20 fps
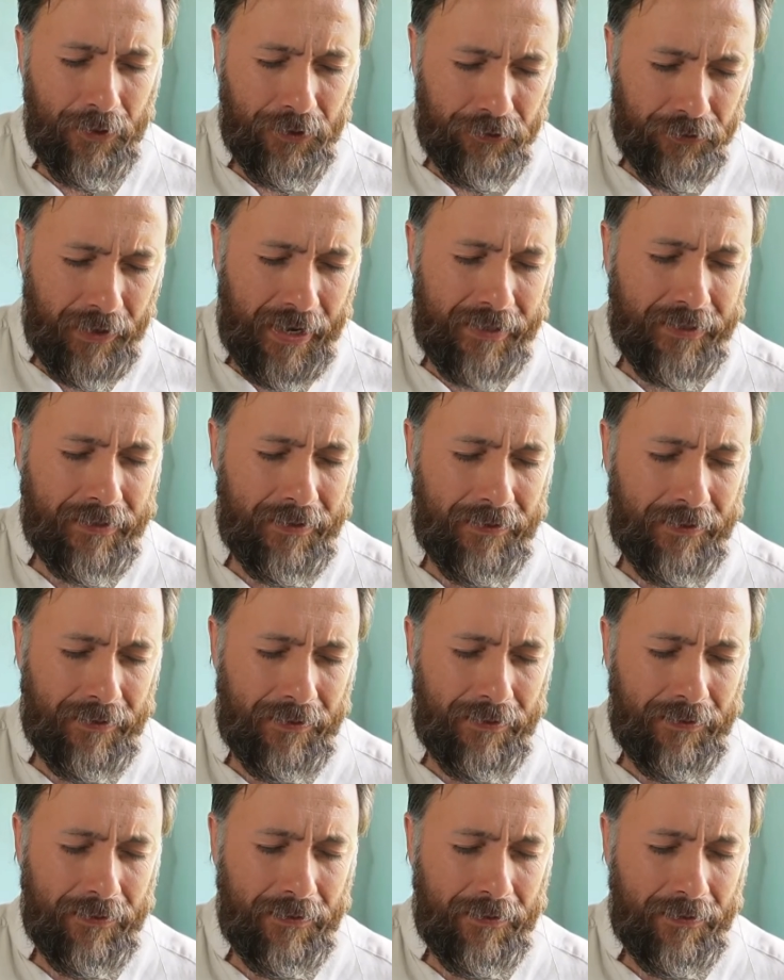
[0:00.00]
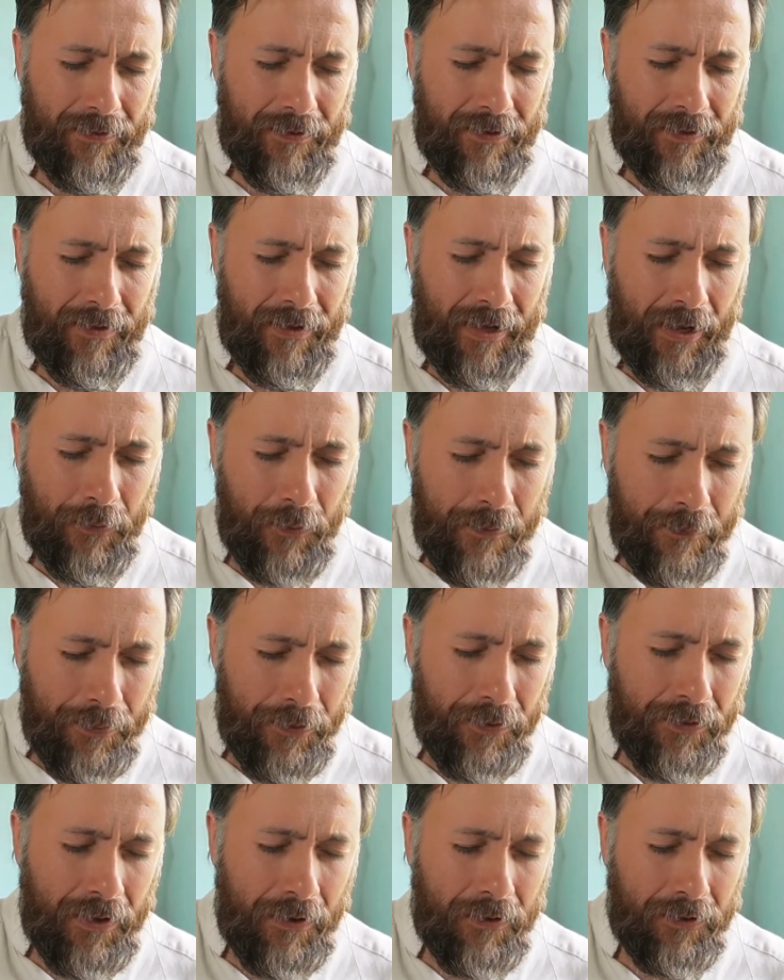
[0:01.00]
We trust in you, and we
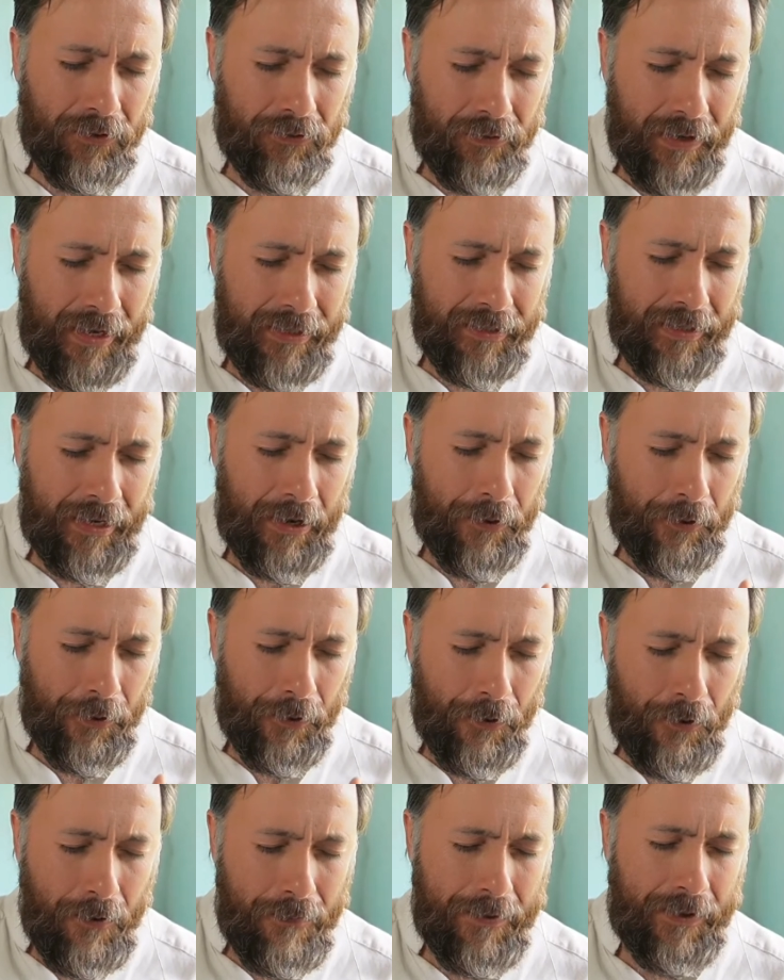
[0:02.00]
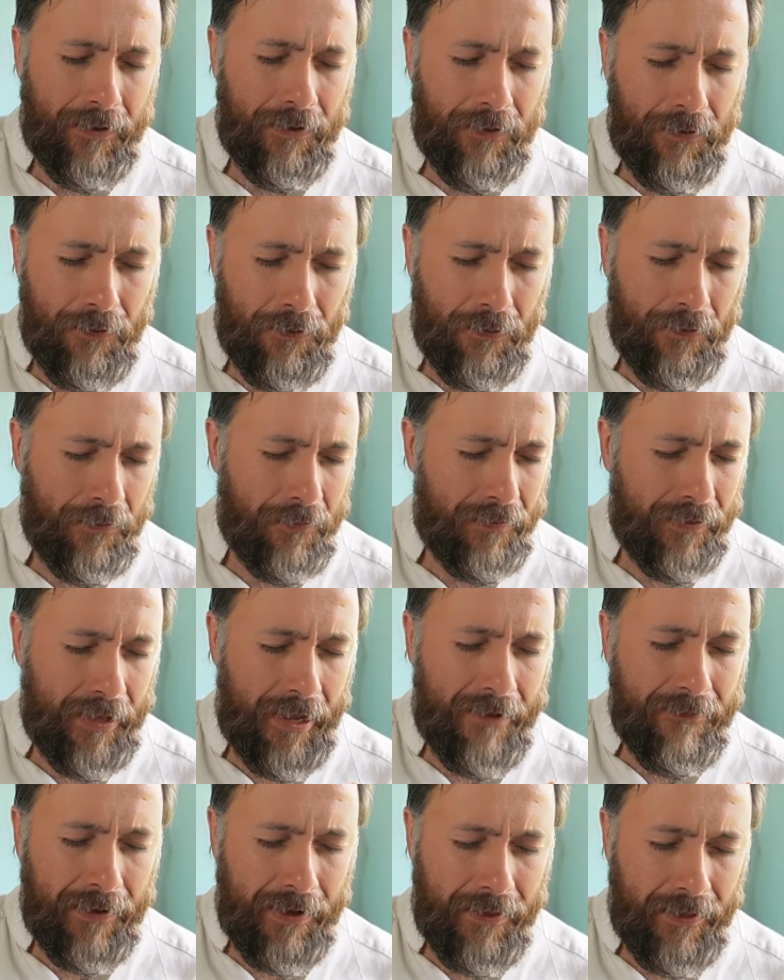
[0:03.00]
put our trust and our hope in you
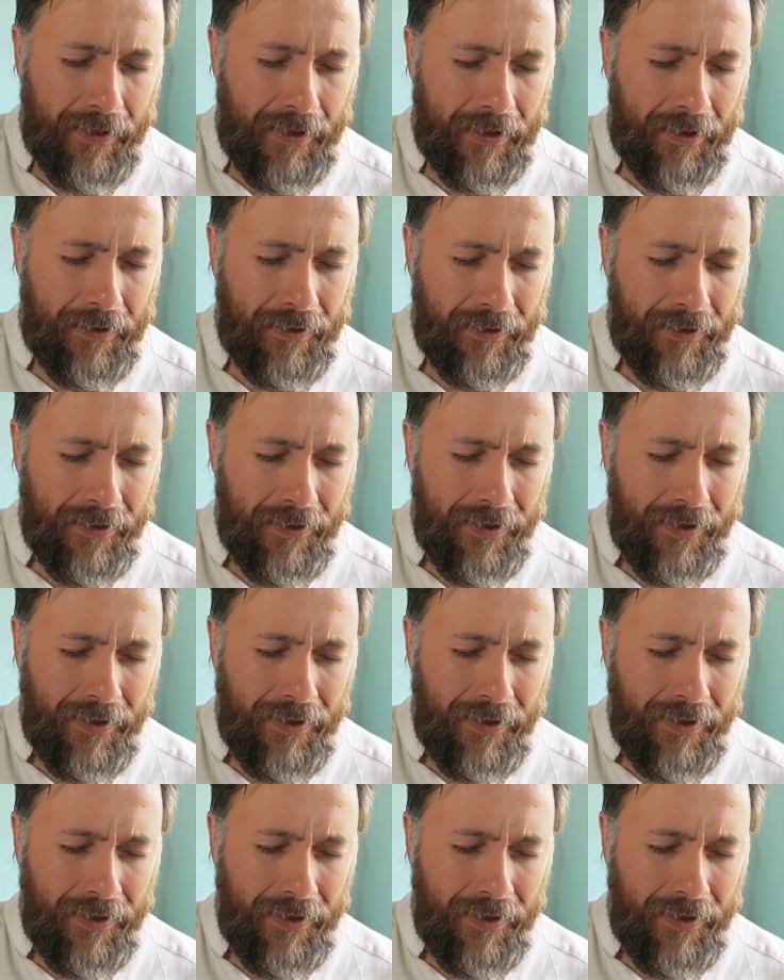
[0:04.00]
day by day.